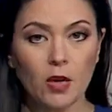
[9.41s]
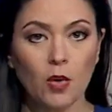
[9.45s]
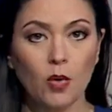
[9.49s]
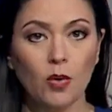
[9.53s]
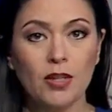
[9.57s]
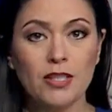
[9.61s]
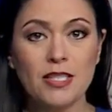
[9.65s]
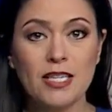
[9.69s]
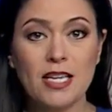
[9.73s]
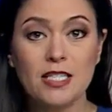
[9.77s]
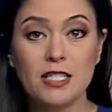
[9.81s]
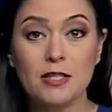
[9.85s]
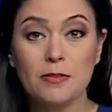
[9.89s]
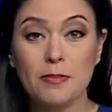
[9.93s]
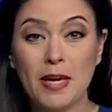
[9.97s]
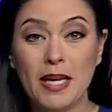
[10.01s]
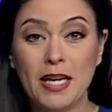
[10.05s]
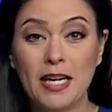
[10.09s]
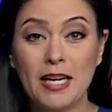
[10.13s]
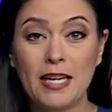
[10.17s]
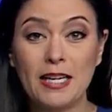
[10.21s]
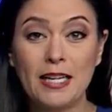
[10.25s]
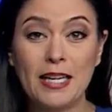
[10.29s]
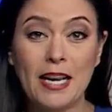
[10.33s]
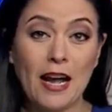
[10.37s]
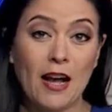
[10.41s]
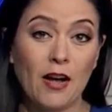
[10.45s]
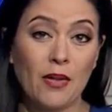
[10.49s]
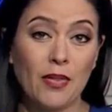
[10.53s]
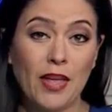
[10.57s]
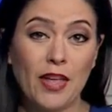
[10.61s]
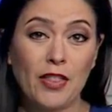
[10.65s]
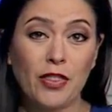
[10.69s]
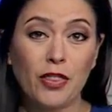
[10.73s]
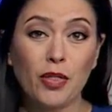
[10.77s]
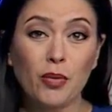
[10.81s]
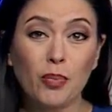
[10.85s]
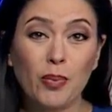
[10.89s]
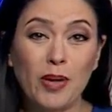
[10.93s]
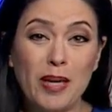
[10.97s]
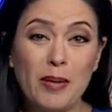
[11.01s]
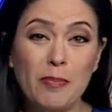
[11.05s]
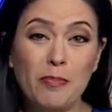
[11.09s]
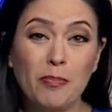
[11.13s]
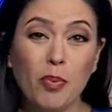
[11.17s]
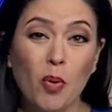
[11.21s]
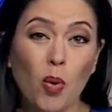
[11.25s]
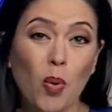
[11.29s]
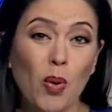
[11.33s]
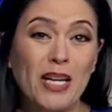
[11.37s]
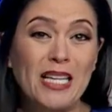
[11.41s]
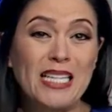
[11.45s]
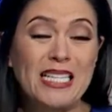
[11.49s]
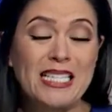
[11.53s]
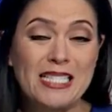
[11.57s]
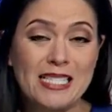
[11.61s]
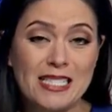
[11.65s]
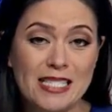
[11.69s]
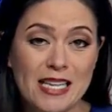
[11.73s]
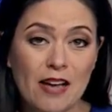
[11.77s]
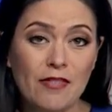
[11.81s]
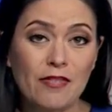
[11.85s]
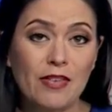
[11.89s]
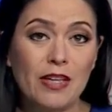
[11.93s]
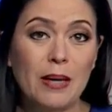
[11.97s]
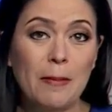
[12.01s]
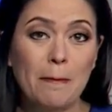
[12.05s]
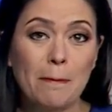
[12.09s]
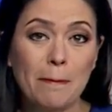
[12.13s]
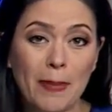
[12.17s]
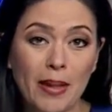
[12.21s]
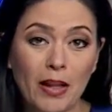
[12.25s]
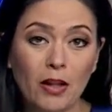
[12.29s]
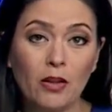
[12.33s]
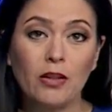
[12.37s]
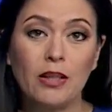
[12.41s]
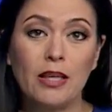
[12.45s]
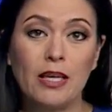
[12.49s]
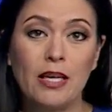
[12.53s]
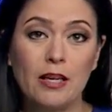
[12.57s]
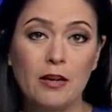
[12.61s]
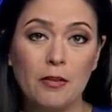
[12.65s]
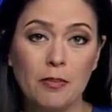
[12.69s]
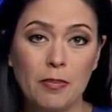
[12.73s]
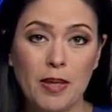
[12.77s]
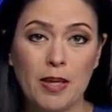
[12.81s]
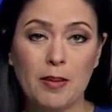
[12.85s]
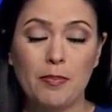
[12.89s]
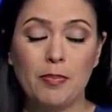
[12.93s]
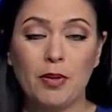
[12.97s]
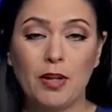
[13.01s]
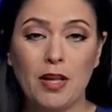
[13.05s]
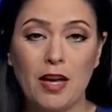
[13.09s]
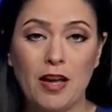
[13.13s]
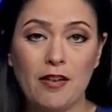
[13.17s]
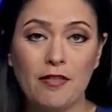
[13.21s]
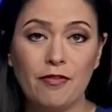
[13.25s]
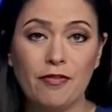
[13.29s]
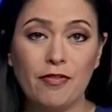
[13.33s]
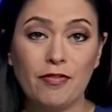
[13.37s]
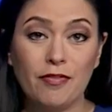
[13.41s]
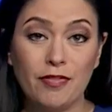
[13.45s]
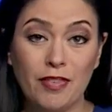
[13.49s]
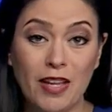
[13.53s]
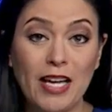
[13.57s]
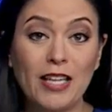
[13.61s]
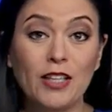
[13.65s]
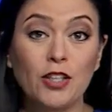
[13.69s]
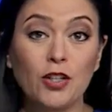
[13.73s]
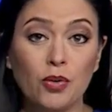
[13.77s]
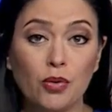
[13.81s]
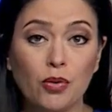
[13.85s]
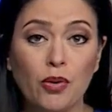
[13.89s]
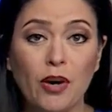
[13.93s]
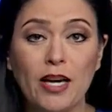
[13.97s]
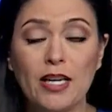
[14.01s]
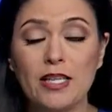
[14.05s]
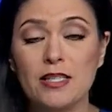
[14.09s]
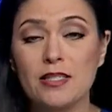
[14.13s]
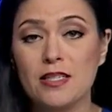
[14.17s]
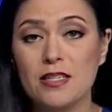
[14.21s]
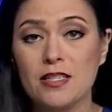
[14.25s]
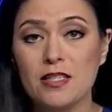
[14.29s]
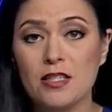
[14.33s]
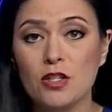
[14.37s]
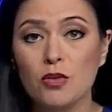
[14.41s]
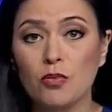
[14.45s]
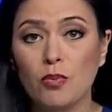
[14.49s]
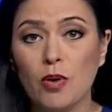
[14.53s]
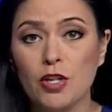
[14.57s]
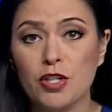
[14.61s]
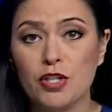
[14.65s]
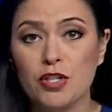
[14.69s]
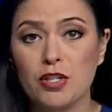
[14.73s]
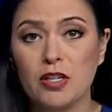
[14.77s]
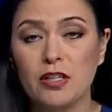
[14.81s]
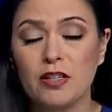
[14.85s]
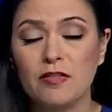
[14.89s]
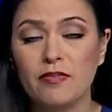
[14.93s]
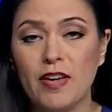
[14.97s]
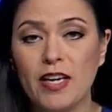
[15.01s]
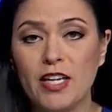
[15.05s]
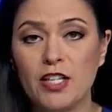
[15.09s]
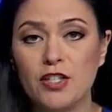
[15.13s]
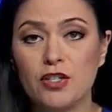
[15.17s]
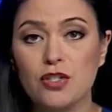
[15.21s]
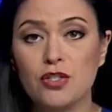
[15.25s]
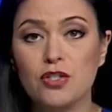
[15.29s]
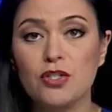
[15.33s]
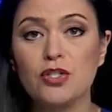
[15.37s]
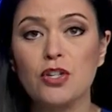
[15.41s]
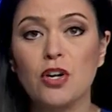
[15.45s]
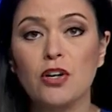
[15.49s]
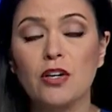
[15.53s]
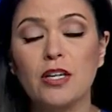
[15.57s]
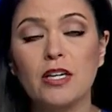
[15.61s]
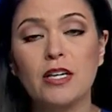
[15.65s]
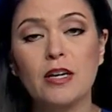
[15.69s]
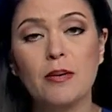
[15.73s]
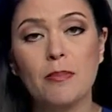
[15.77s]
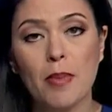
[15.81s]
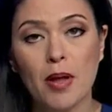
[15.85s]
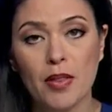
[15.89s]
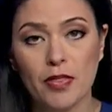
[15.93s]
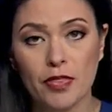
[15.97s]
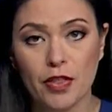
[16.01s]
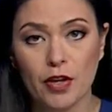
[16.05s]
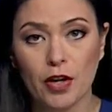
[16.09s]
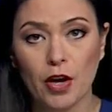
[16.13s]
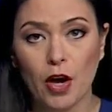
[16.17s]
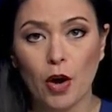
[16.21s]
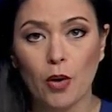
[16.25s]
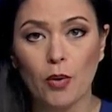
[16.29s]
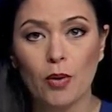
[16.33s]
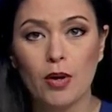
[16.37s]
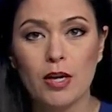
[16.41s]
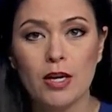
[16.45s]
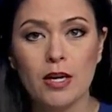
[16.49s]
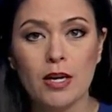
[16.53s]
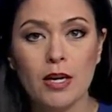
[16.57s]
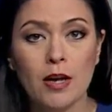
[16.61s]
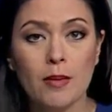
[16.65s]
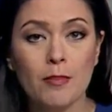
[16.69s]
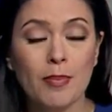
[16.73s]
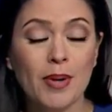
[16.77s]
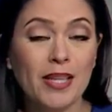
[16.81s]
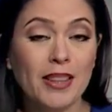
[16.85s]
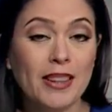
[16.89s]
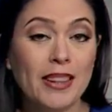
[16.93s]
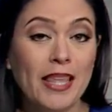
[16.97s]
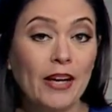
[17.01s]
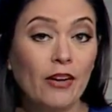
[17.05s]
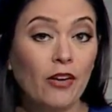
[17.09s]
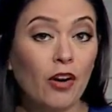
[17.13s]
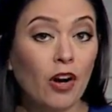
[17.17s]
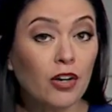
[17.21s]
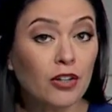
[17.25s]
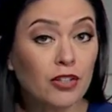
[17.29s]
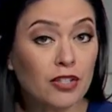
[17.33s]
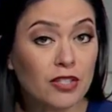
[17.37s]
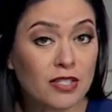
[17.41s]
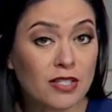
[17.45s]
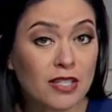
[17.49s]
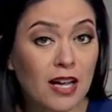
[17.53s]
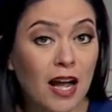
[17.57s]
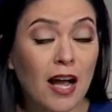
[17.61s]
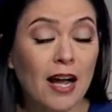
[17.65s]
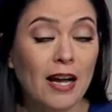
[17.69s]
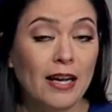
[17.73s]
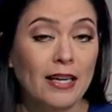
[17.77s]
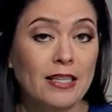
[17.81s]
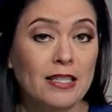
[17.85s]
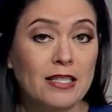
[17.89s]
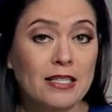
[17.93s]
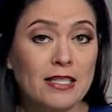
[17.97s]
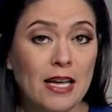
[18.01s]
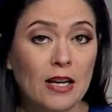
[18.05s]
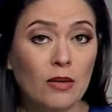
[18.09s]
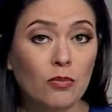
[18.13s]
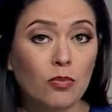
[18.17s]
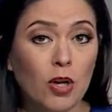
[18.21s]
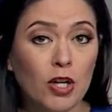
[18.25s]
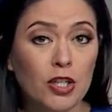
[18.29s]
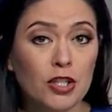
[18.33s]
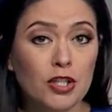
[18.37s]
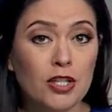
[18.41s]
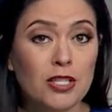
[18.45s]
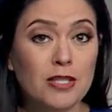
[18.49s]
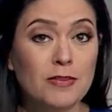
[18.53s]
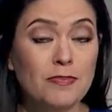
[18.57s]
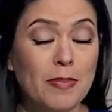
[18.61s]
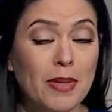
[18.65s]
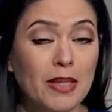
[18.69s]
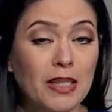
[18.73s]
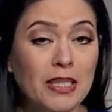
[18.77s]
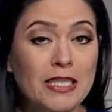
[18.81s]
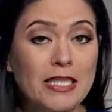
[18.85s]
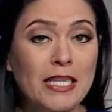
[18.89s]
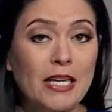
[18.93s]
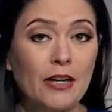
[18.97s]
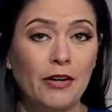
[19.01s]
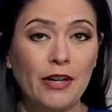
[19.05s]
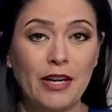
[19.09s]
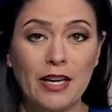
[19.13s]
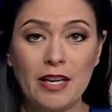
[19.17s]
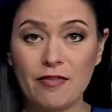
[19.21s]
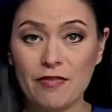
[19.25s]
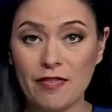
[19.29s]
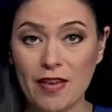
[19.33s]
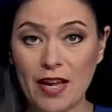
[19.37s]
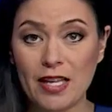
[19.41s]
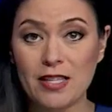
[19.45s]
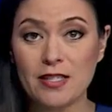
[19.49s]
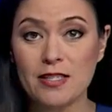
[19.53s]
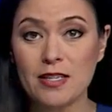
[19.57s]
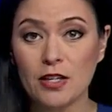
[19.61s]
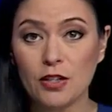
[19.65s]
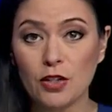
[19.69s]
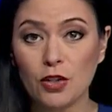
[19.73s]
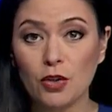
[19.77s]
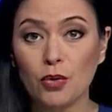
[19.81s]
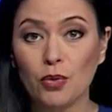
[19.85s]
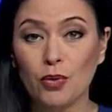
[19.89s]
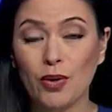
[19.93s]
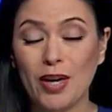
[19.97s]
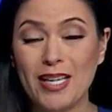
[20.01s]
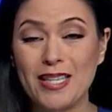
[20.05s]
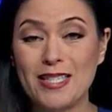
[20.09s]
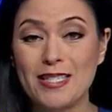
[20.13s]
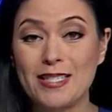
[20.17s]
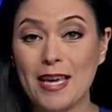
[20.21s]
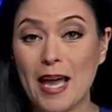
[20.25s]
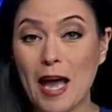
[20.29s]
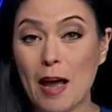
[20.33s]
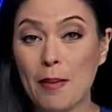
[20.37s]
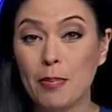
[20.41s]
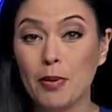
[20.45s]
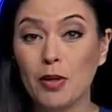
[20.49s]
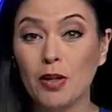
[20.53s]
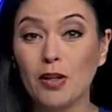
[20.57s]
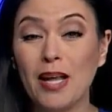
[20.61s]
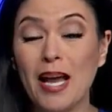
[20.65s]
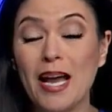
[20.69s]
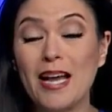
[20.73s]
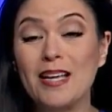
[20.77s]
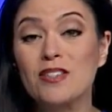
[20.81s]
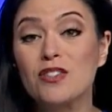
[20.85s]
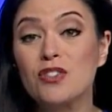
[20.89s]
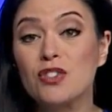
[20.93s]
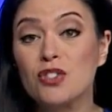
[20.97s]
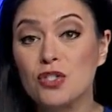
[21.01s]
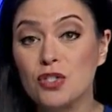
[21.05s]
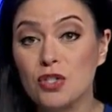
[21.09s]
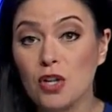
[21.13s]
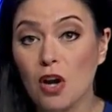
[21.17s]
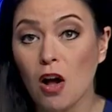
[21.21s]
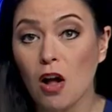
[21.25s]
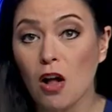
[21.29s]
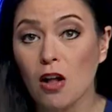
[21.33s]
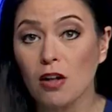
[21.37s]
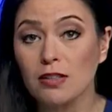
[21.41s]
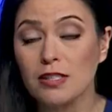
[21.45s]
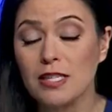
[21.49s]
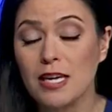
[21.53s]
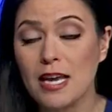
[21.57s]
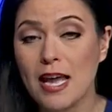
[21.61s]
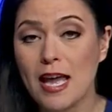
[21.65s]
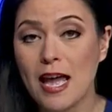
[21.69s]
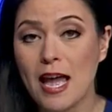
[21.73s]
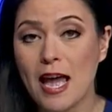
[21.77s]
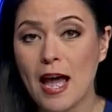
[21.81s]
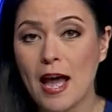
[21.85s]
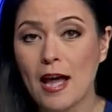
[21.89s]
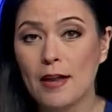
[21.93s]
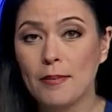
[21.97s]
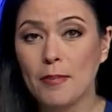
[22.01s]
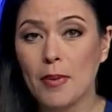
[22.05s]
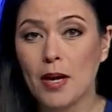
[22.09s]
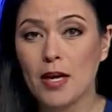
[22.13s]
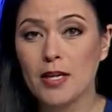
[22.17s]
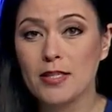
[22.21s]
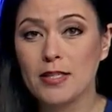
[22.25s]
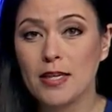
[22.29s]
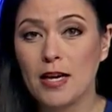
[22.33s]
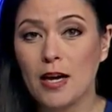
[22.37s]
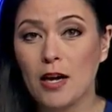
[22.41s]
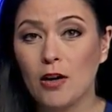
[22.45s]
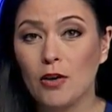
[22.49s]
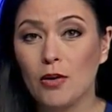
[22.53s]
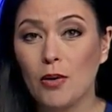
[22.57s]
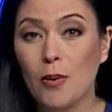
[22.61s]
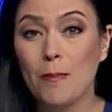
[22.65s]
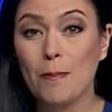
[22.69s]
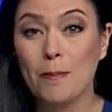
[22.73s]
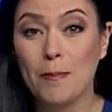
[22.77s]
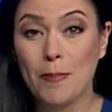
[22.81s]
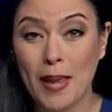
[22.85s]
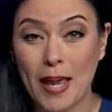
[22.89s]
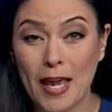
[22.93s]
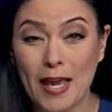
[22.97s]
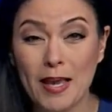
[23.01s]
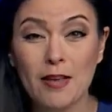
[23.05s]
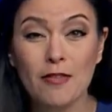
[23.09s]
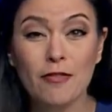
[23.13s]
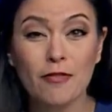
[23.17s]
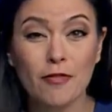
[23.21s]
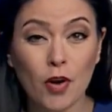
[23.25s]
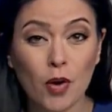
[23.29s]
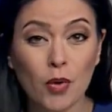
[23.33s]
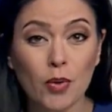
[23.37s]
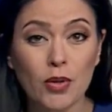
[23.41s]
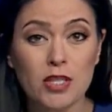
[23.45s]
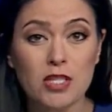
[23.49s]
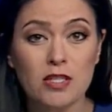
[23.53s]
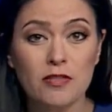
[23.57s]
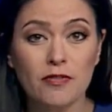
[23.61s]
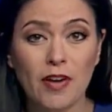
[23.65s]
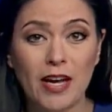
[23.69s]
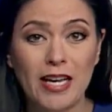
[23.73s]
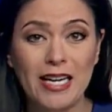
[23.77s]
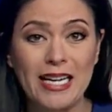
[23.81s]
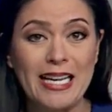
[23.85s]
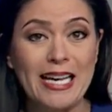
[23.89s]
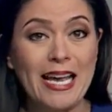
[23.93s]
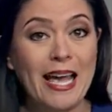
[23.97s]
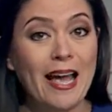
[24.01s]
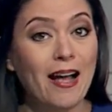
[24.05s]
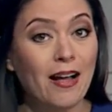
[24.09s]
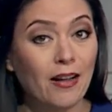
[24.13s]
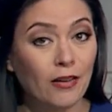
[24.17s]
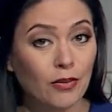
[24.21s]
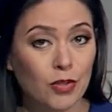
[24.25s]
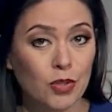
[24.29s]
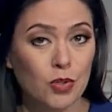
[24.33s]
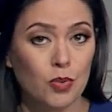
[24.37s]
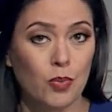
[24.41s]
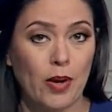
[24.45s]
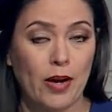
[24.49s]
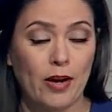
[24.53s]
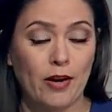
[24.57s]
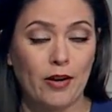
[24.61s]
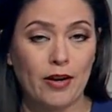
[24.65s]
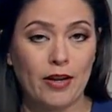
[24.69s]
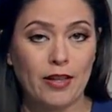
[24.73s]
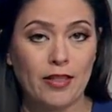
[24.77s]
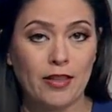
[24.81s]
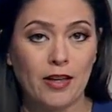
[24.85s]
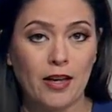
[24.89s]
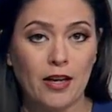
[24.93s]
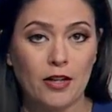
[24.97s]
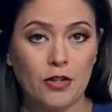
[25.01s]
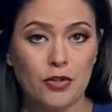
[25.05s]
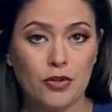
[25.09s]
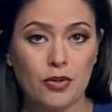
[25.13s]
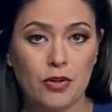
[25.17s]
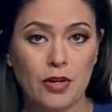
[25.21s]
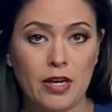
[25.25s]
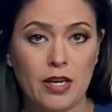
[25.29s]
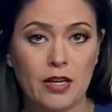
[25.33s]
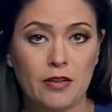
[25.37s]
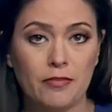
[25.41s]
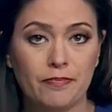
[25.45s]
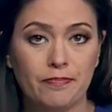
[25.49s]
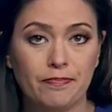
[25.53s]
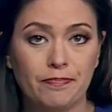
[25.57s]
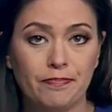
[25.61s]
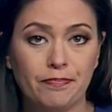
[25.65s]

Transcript: Well, it's estimated now that 3.7 million people have fled Ukraine since the Russian invasion started a month ago. But there are signs that Russia's military advance on Ukraine's capital has stalled, and Moscow may focus fighting elsewhere in the country.